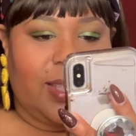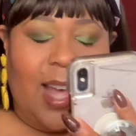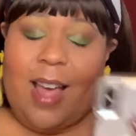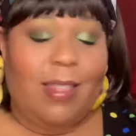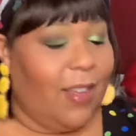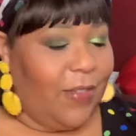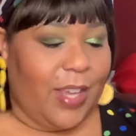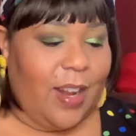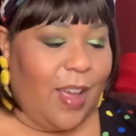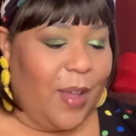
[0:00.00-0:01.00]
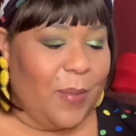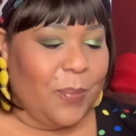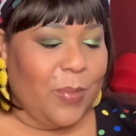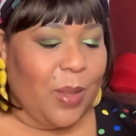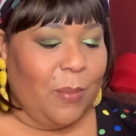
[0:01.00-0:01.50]
I love it.
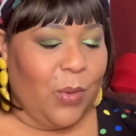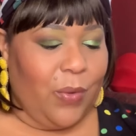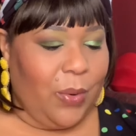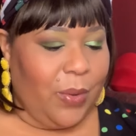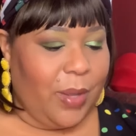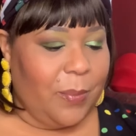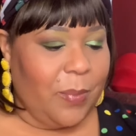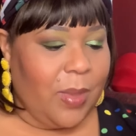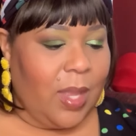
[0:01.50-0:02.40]
Moving on.